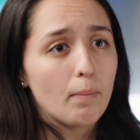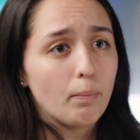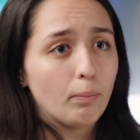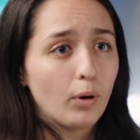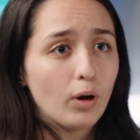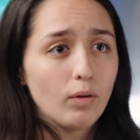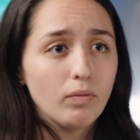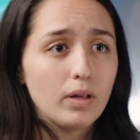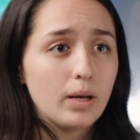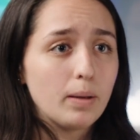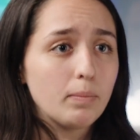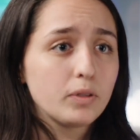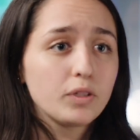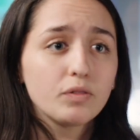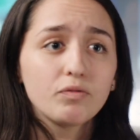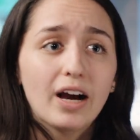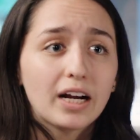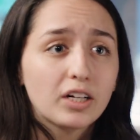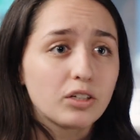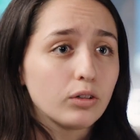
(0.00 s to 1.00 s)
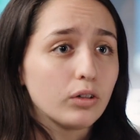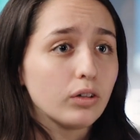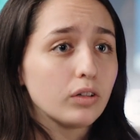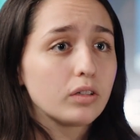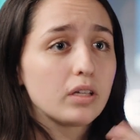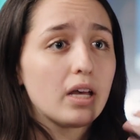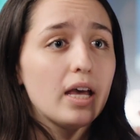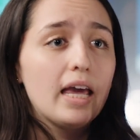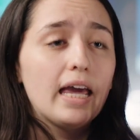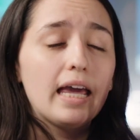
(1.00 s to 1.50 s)
problems,
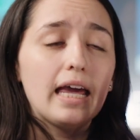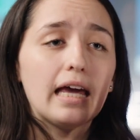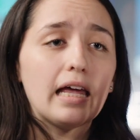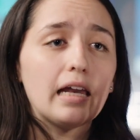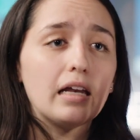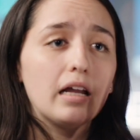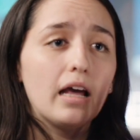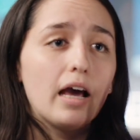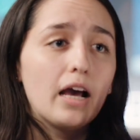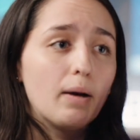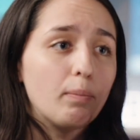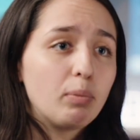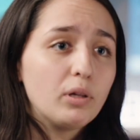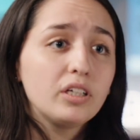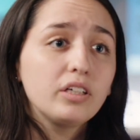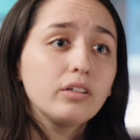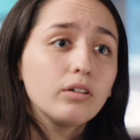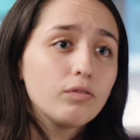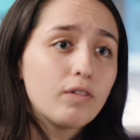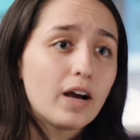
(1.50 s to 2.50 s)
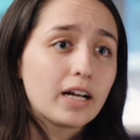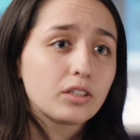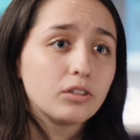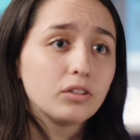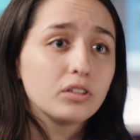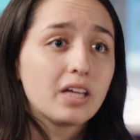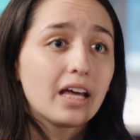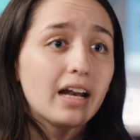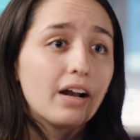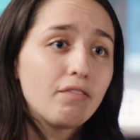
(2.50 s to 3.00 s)
factors, and political
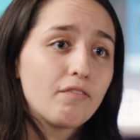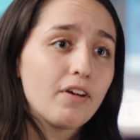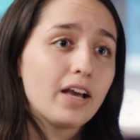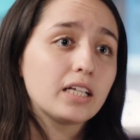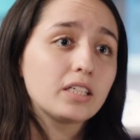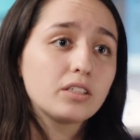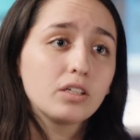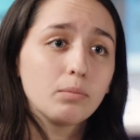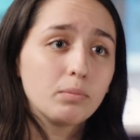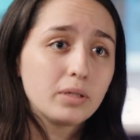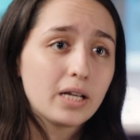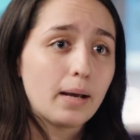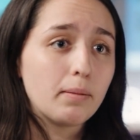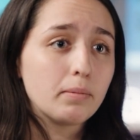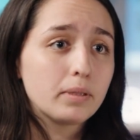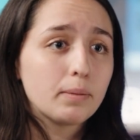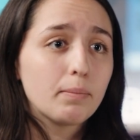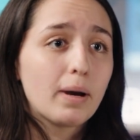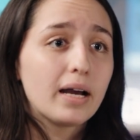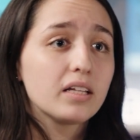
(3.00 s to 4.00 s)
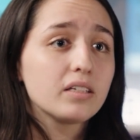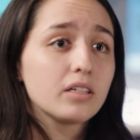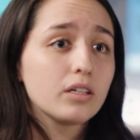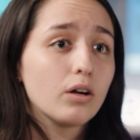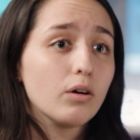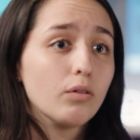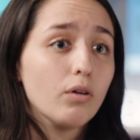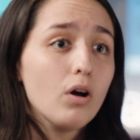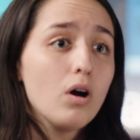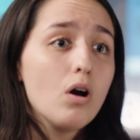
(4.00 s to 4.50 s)
factors that affect sometimes the mindset
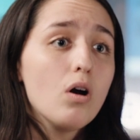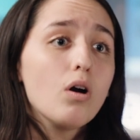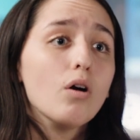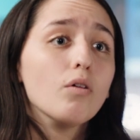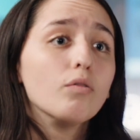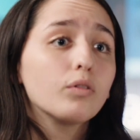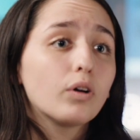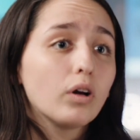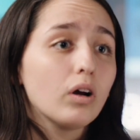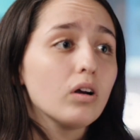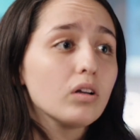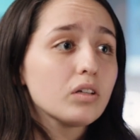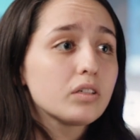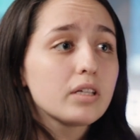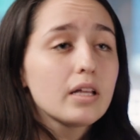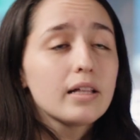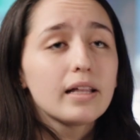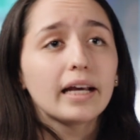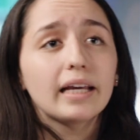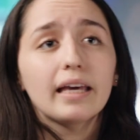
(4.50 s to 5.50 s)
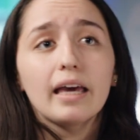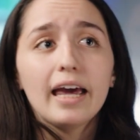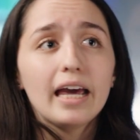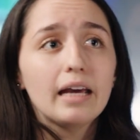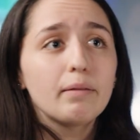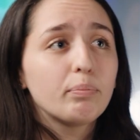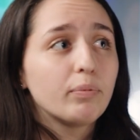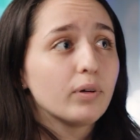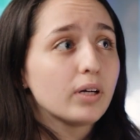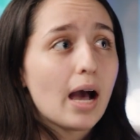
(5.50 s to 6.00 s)
of girls. Like,
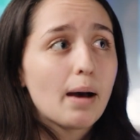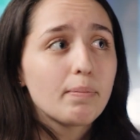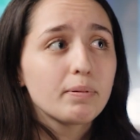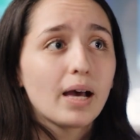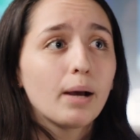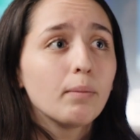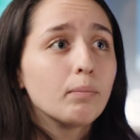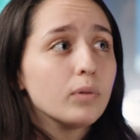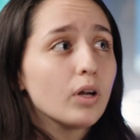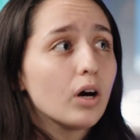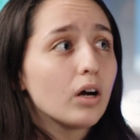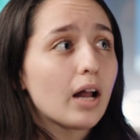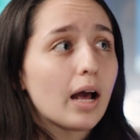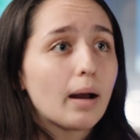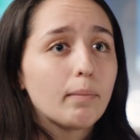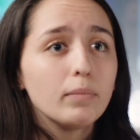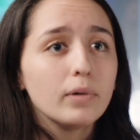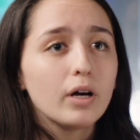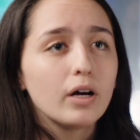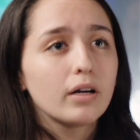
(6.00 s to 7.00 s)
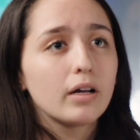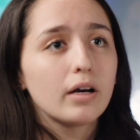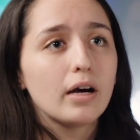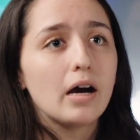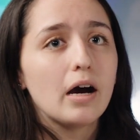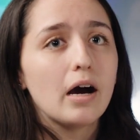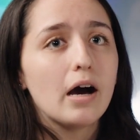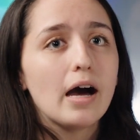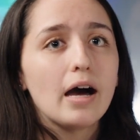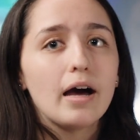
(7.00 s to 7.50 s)
hey, perhaps I'm not, I
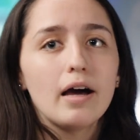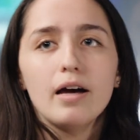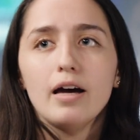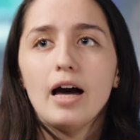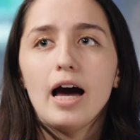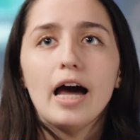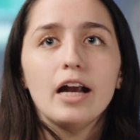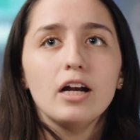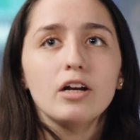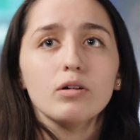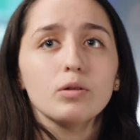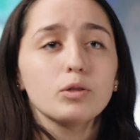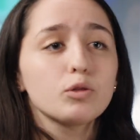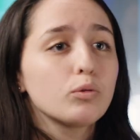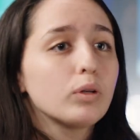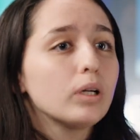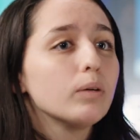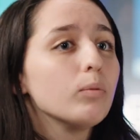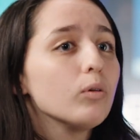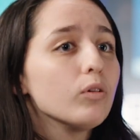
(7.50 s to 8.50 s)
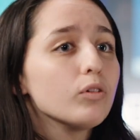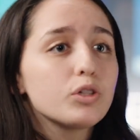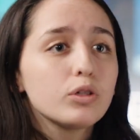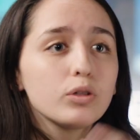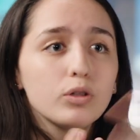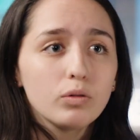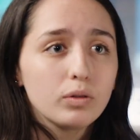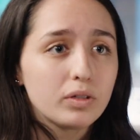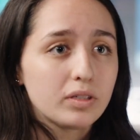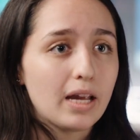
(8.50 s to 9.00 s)
don't know, suitable to
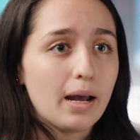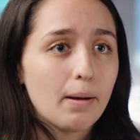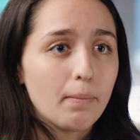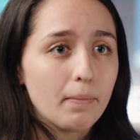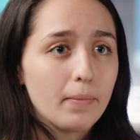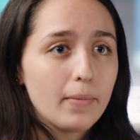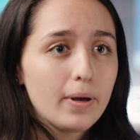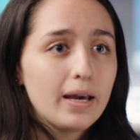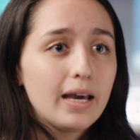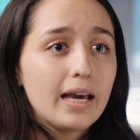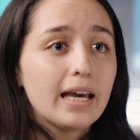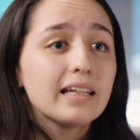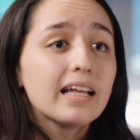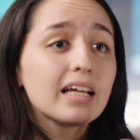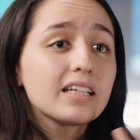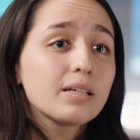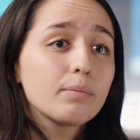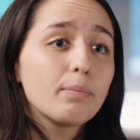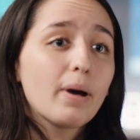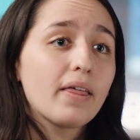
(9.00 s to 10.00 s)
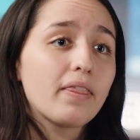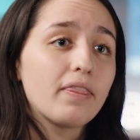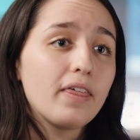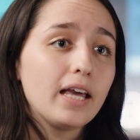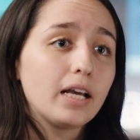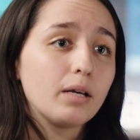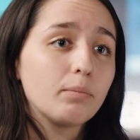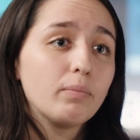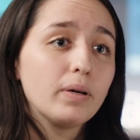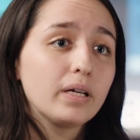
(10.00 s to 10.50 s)
do STEM, and that's a bad
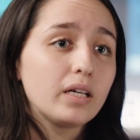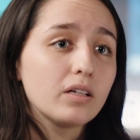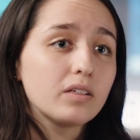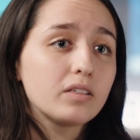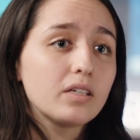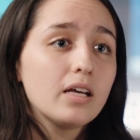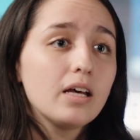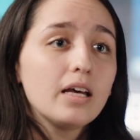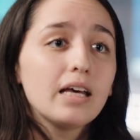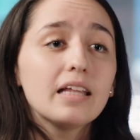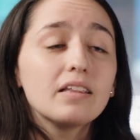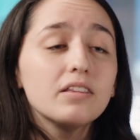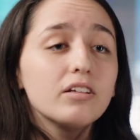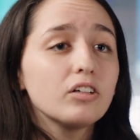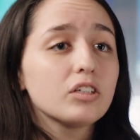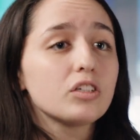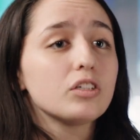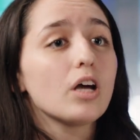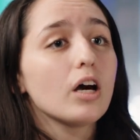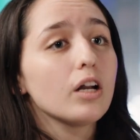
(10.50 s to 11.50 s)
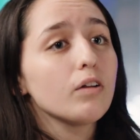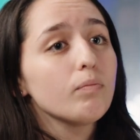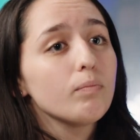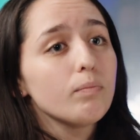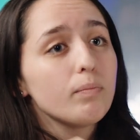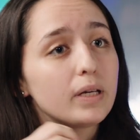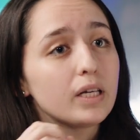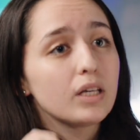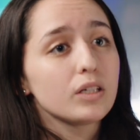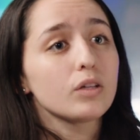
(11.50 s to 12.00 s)
thing because there's
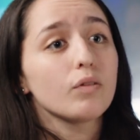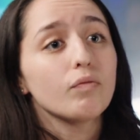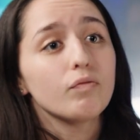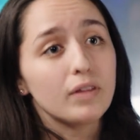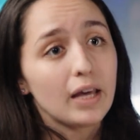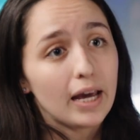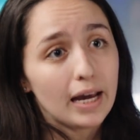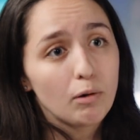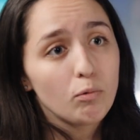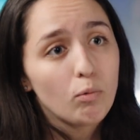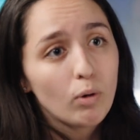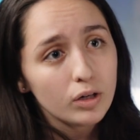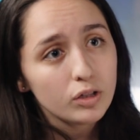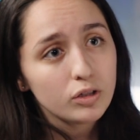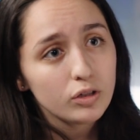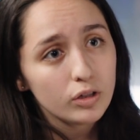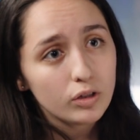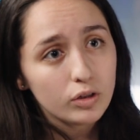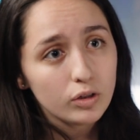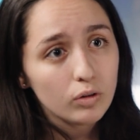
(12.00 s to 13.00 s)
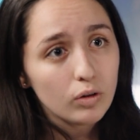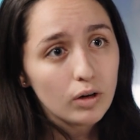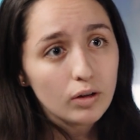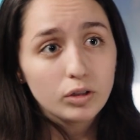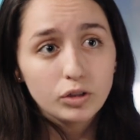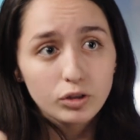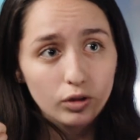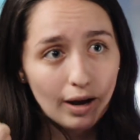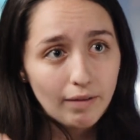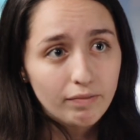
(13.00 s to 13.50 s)
not because of they want to
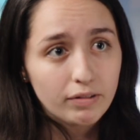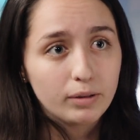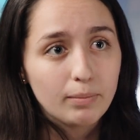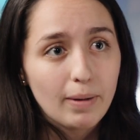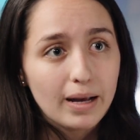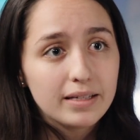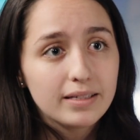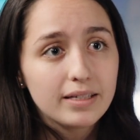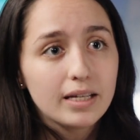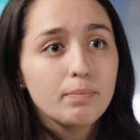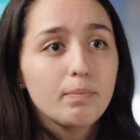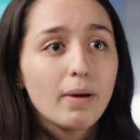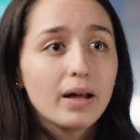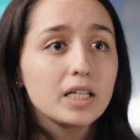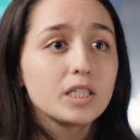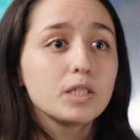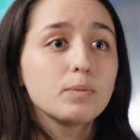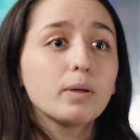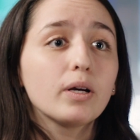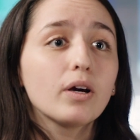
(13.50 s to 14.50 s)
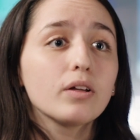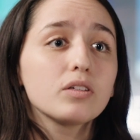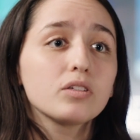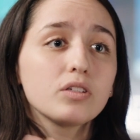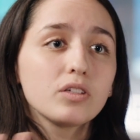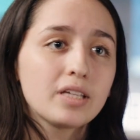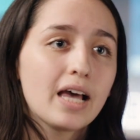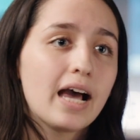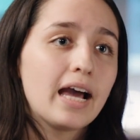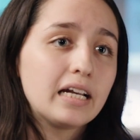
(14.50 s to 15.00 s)
have their mindset, but it's because
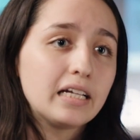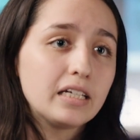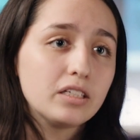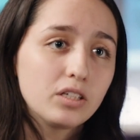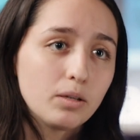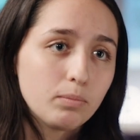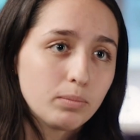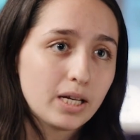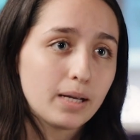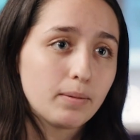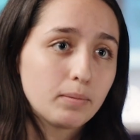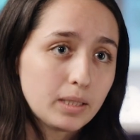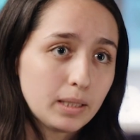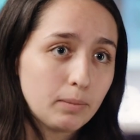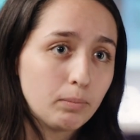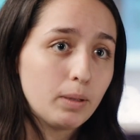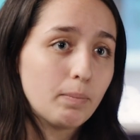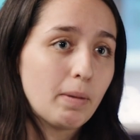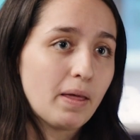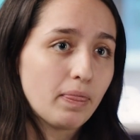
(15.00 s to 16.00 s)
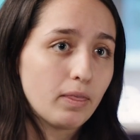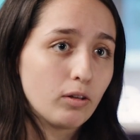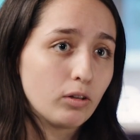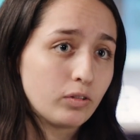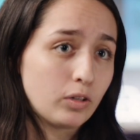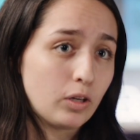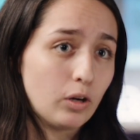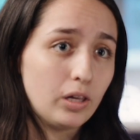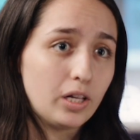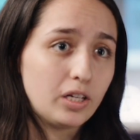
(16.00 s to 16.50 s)
society sometimes implement
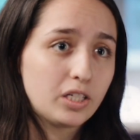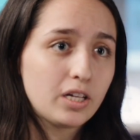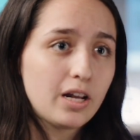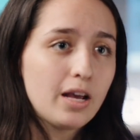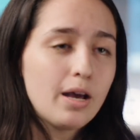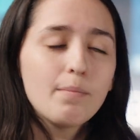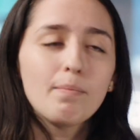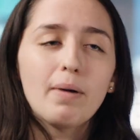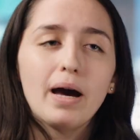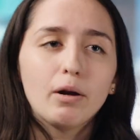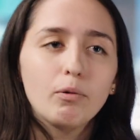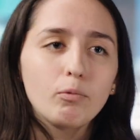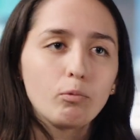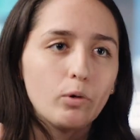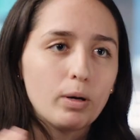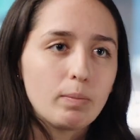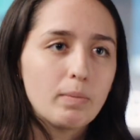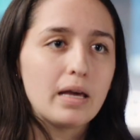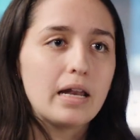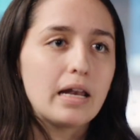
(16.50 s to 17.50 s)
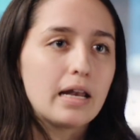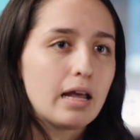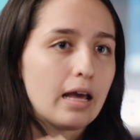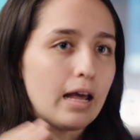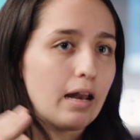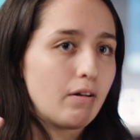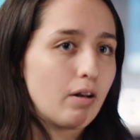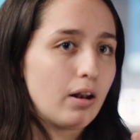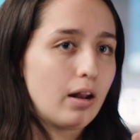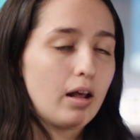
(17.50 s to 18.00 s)
that knowledge. But women
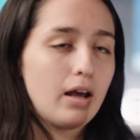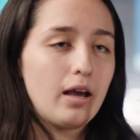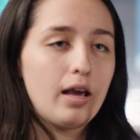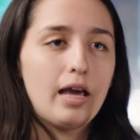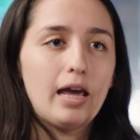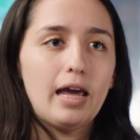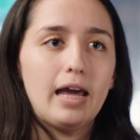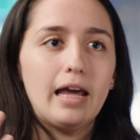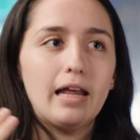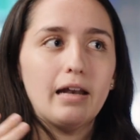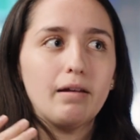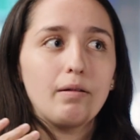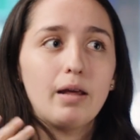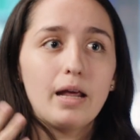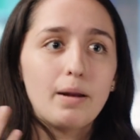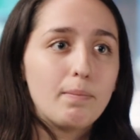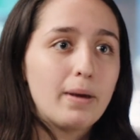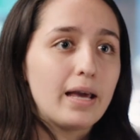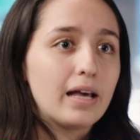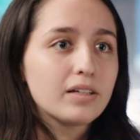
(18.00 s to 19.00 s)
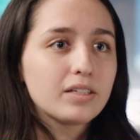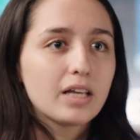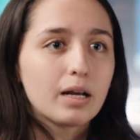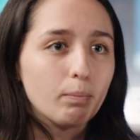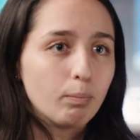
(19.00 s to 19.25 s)
and males are